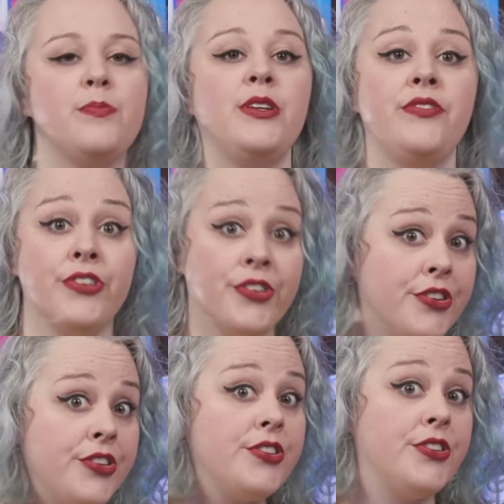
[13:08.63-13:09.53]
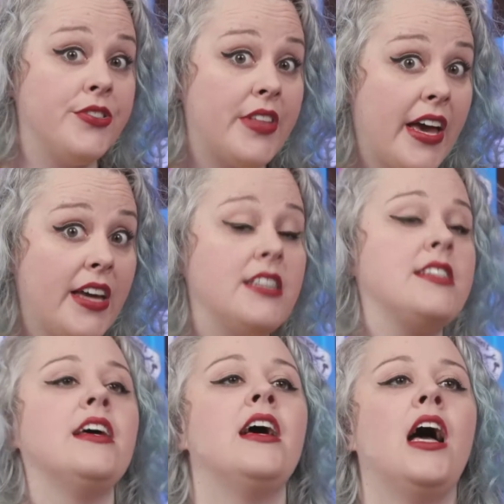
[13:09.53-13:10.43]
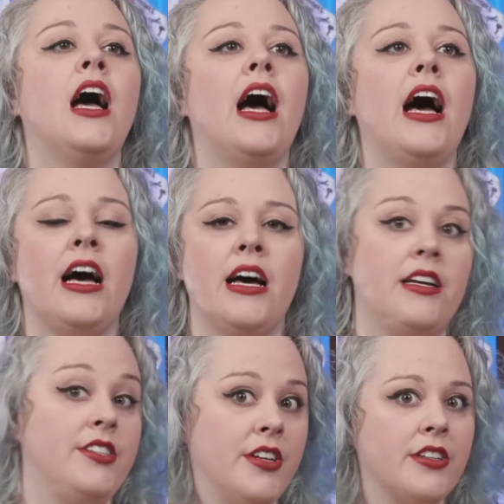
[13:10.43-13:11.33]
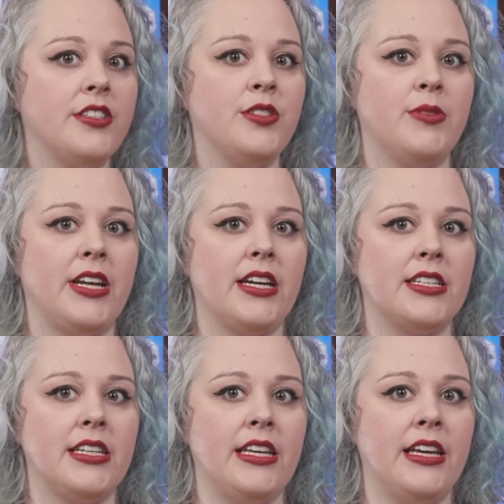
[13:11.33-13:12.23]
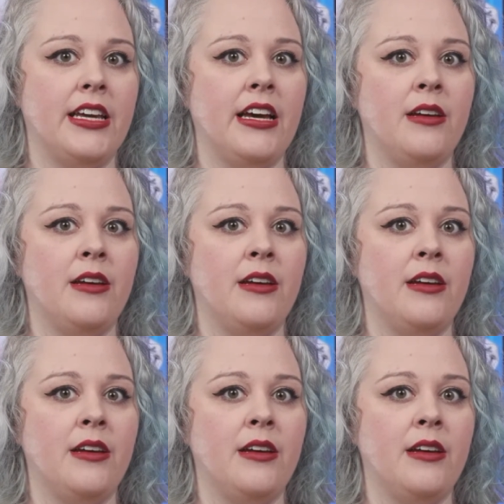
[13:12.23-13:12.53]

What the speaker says: but if you couldn't do that, doctors would actually